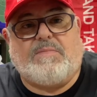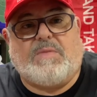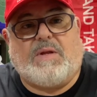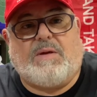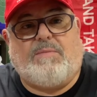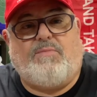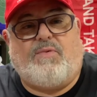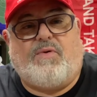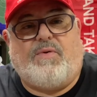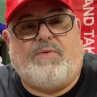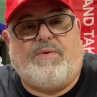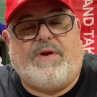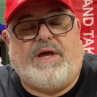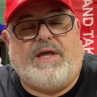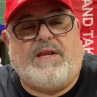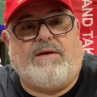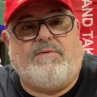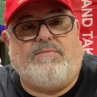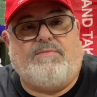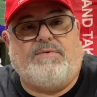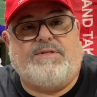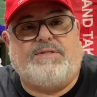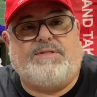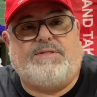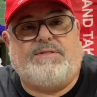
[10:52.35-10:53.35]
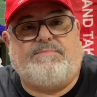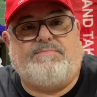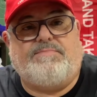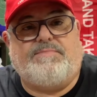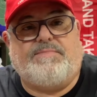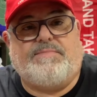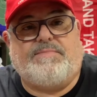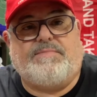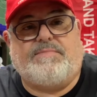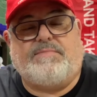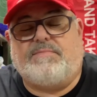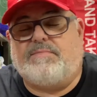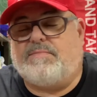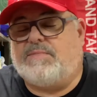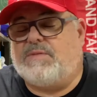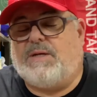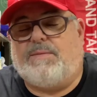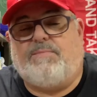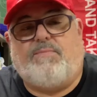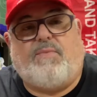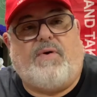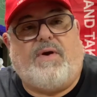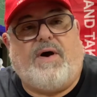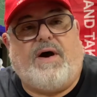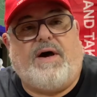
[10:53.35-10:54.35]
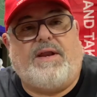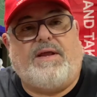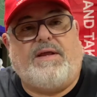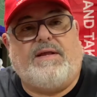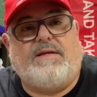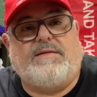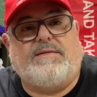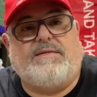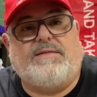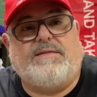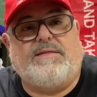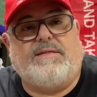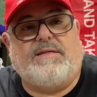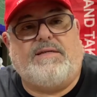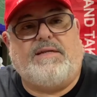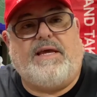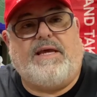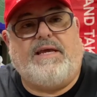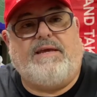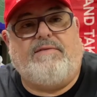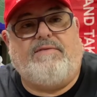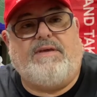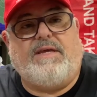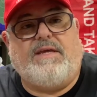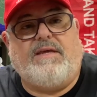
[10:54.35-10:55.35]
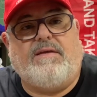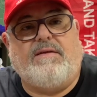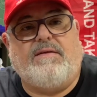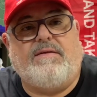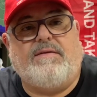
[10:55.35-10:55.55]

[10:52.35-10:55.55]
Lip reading: Beretta was brought into the Navy.